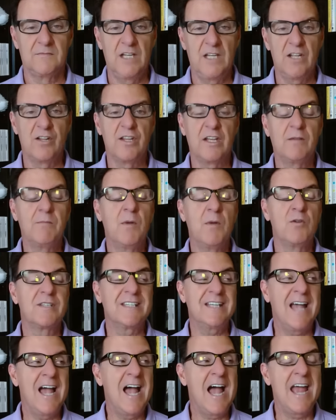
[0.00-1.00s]
You know, the
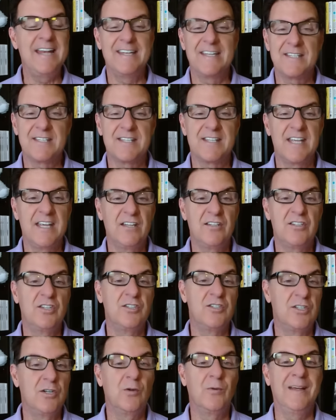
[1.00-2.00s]
most kindest thing to
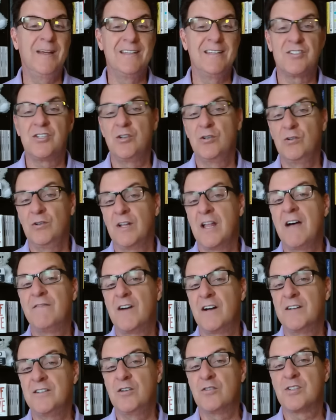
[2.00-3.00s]
do is to love
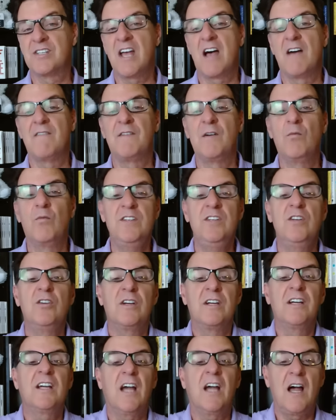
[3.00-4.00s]
on yourself. And when you
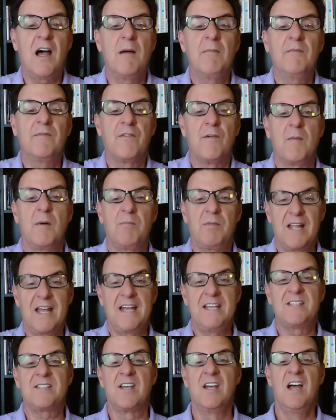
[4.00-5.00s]
can come from a
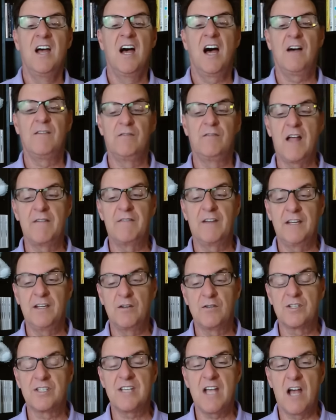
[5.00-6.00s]
place of loving
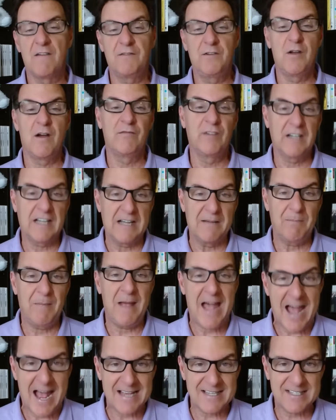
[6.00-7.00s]
yourself, you have a
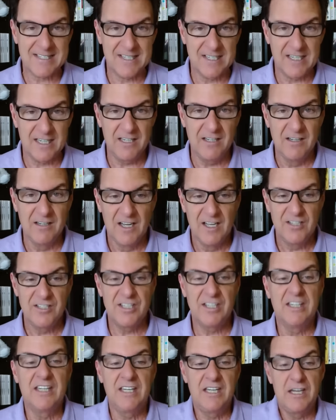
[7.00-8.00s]
capacity
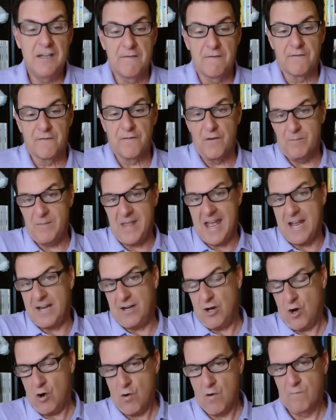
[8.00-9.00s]
to give from that
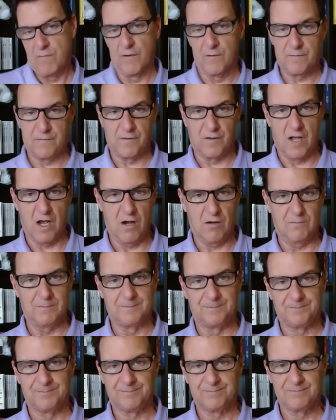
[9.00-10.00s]
overflow.
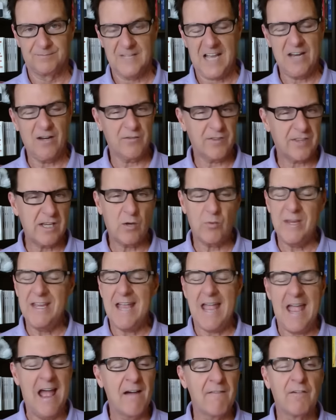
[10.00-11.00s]
I don't think
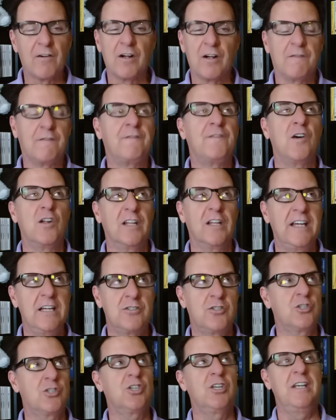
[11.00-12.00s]
we ever fully
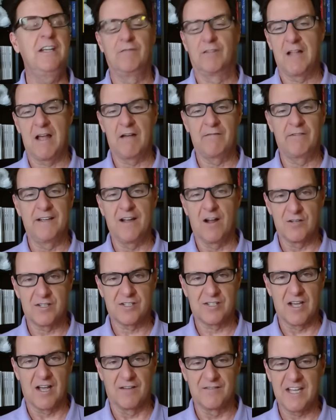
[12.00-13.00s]
achieve loving
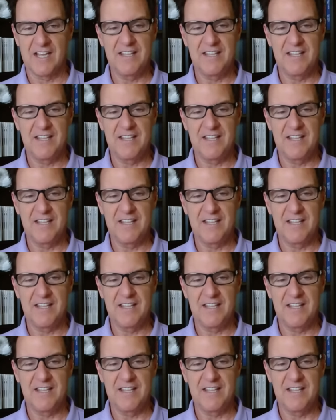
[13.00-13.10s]
ourselves.